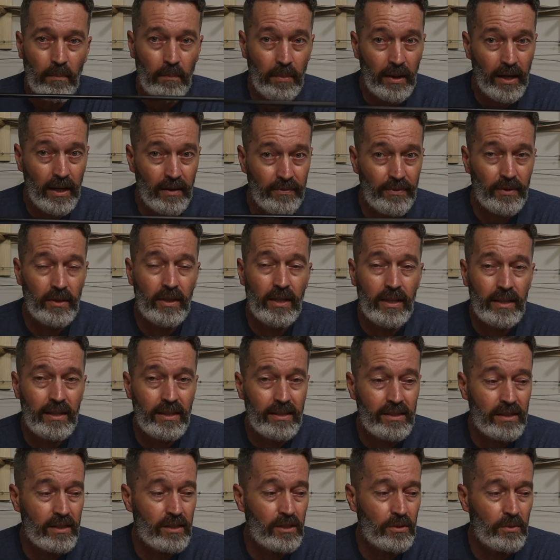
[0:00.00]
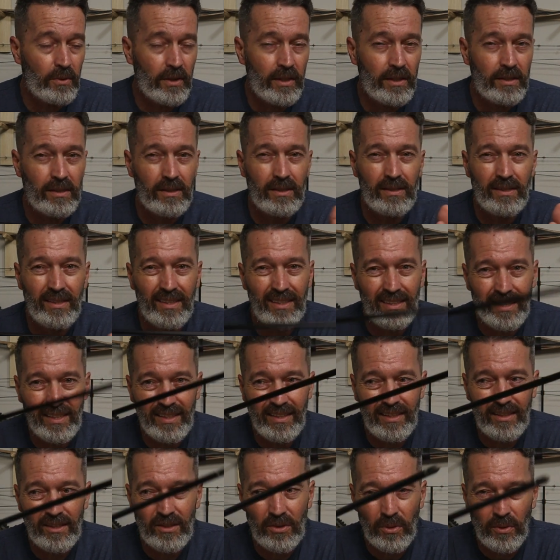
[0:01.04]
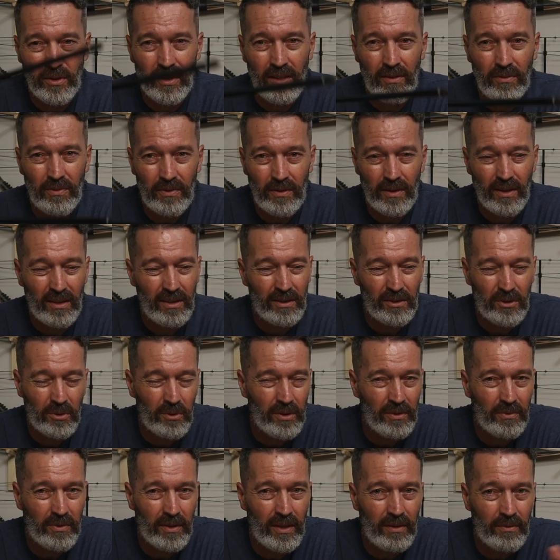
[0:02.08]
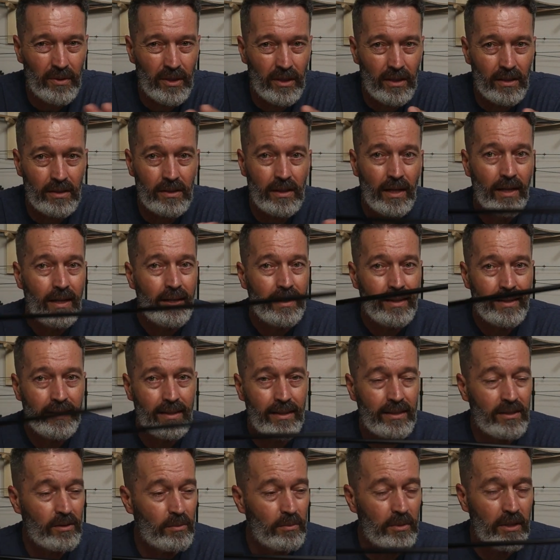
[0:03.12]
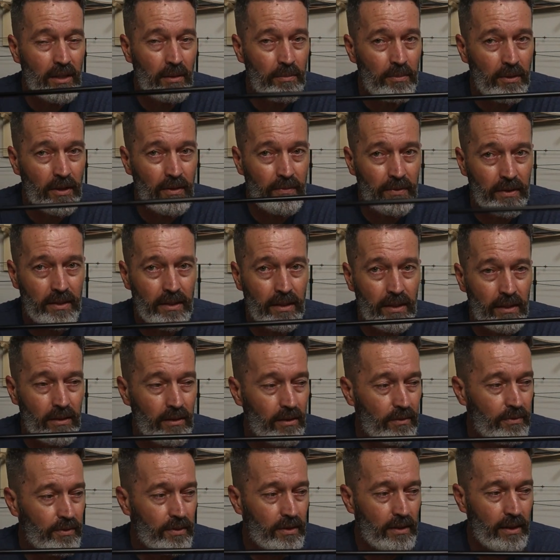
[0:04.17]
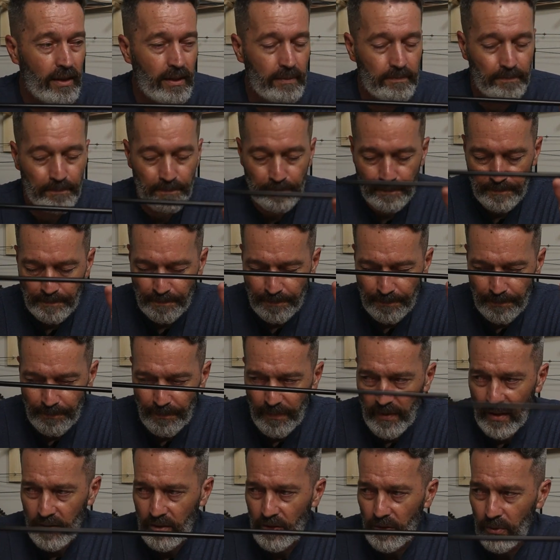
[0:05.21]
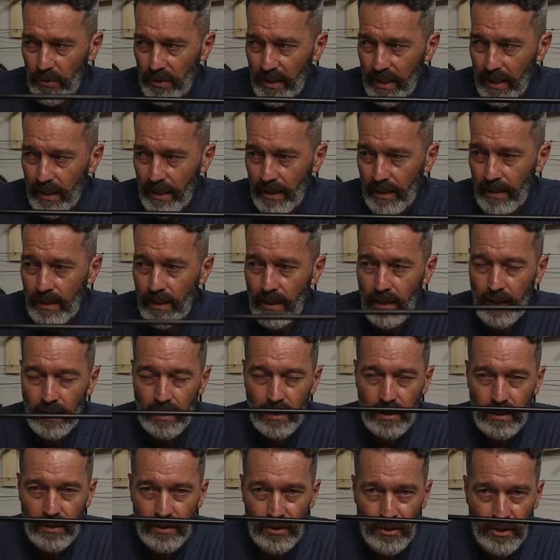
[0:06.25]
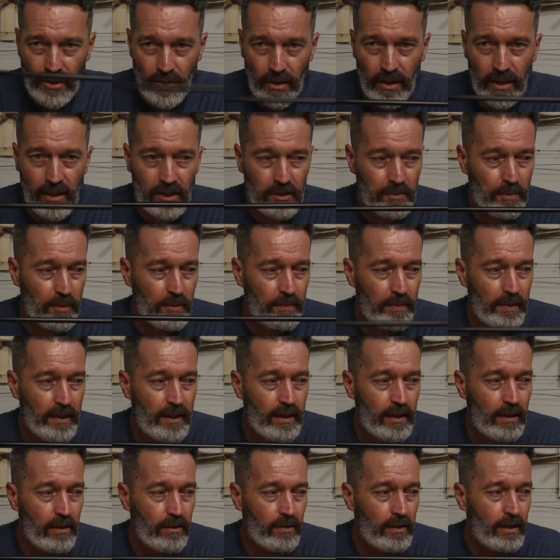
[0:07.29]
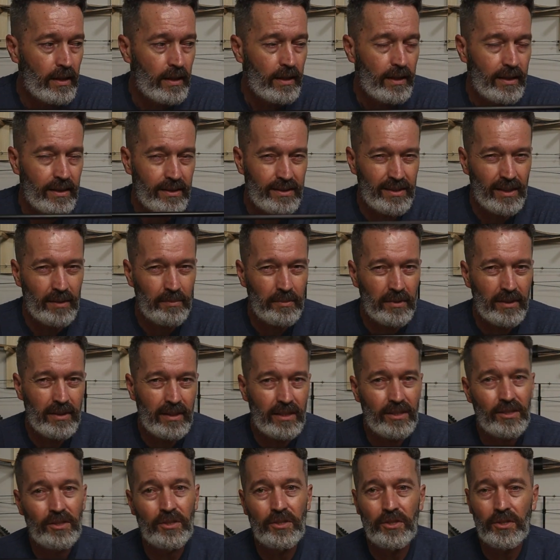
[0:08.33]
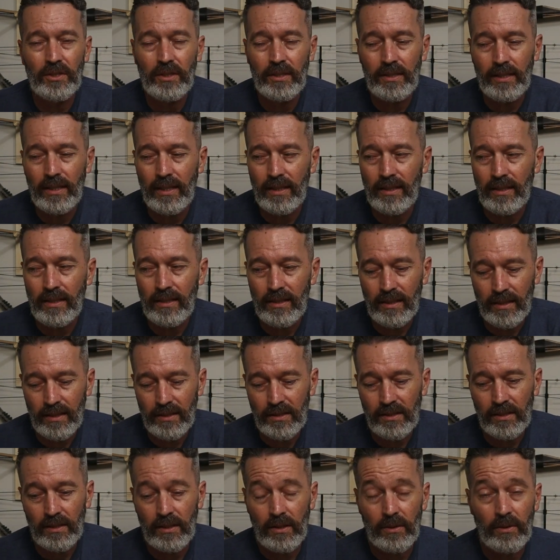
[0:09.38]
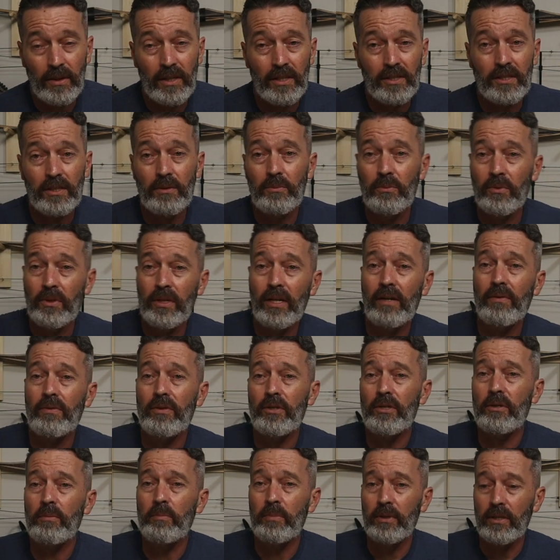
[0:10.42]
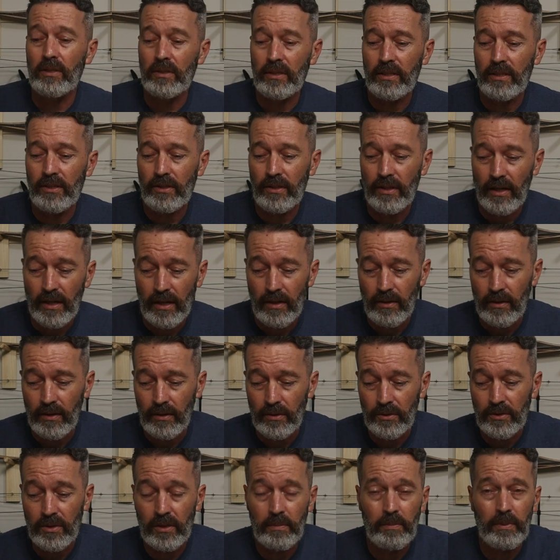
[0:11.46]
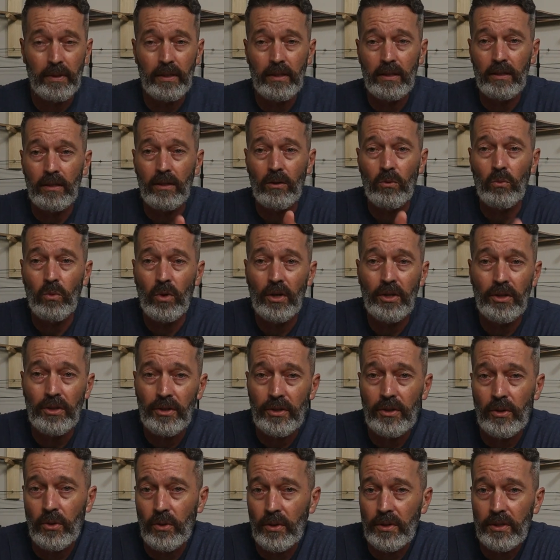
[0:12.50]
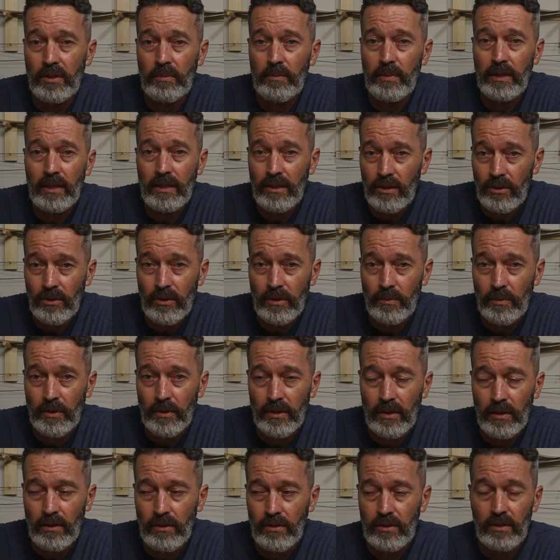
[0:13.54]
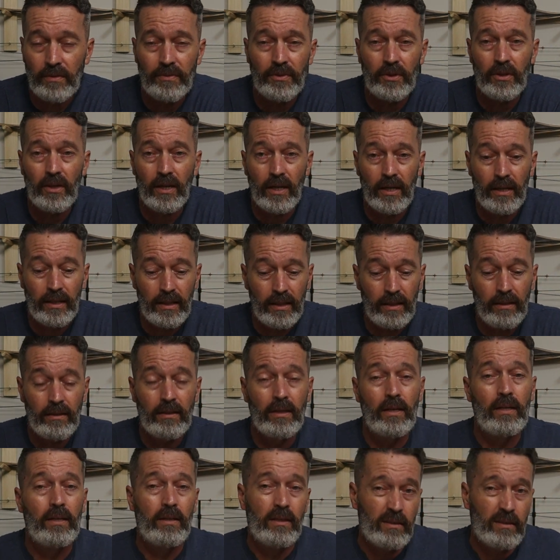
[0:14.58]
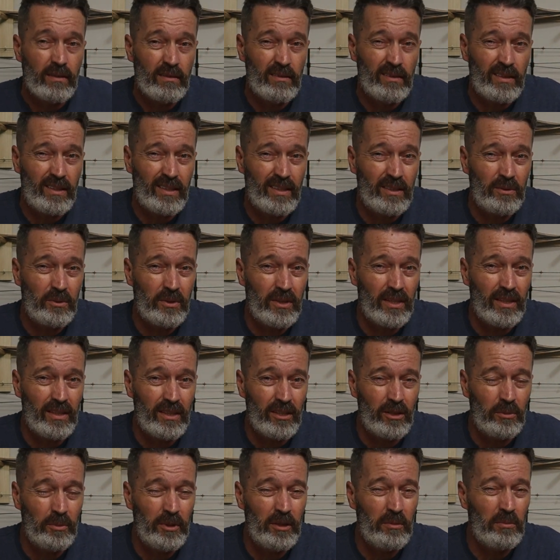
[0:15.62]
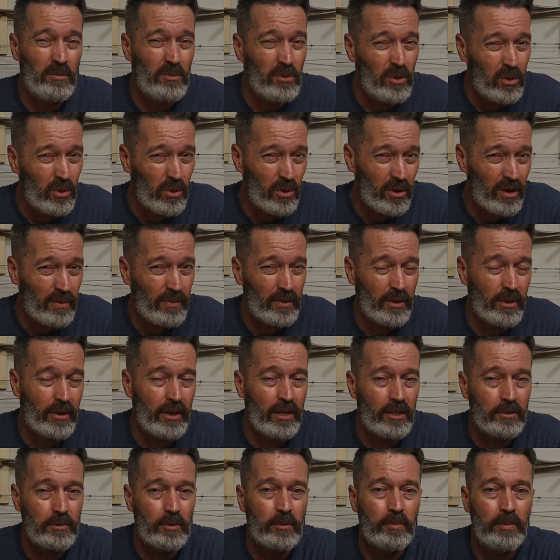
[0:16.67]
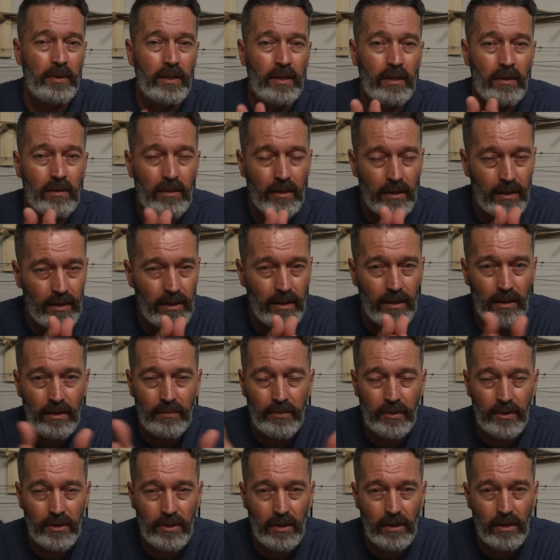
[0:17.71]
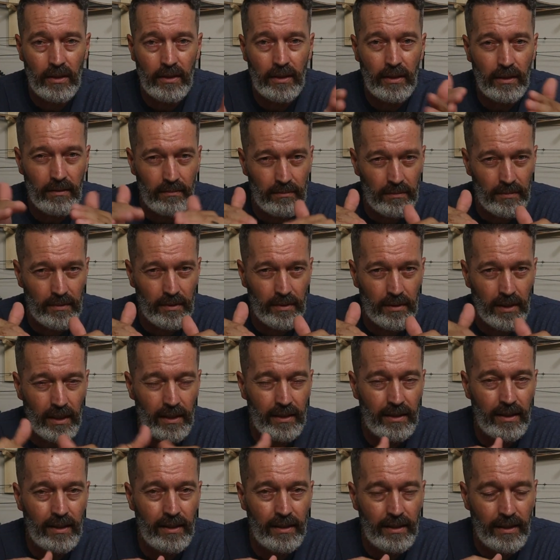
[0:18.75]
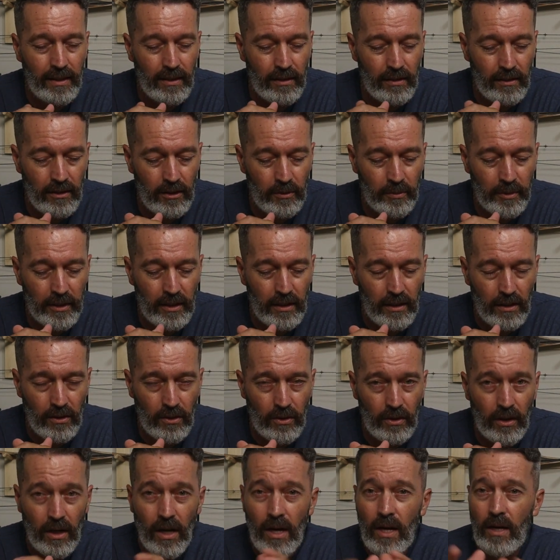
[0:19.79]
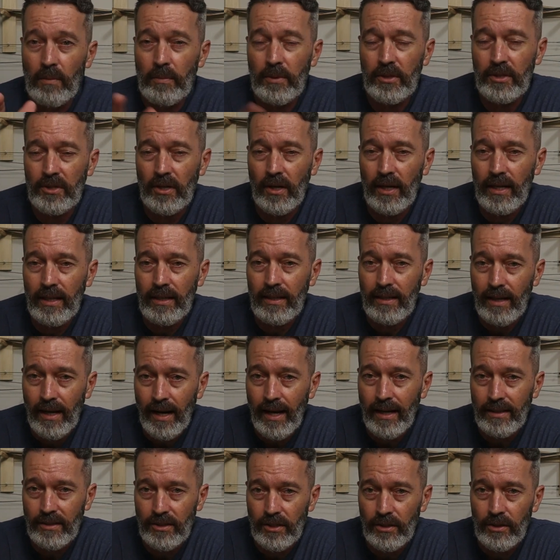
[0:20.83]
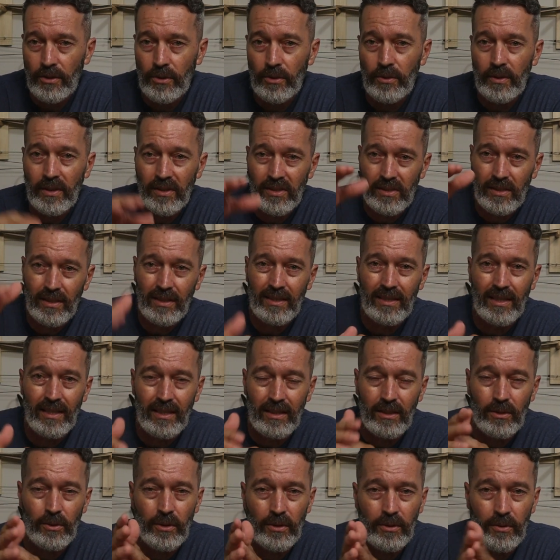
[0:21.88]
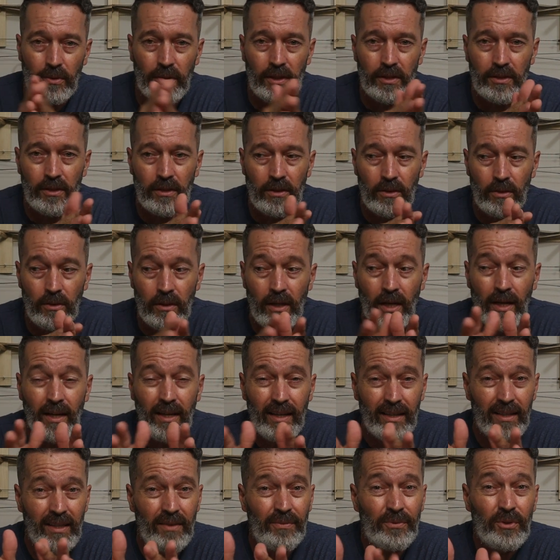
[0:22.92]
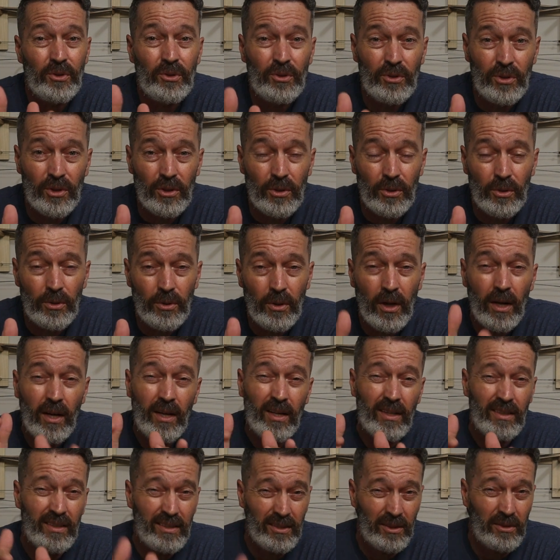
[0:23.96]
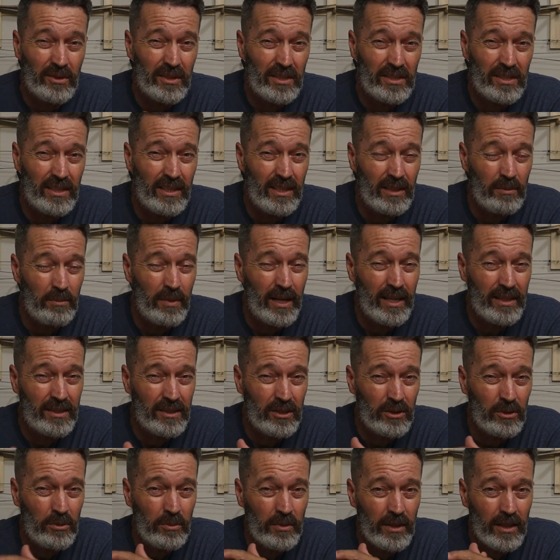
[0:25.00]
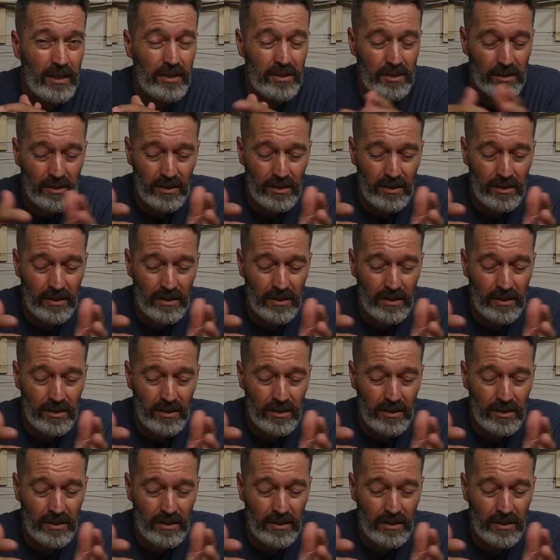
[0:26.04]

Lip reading: But for hunting situations at 10, 20, or 25 yards, this would be a perfect arrow for that. So again, your grains per pound is something that you should take into consideration whenever you're building your arrows, depending on what you're going to be doing with those. If you're hunting, you kind of want a little bit more of a grains per pound. And again, if you're target, take that down a little bit lower. But try not to exceed that lower threshold. And if you do, don't exceed it by too much.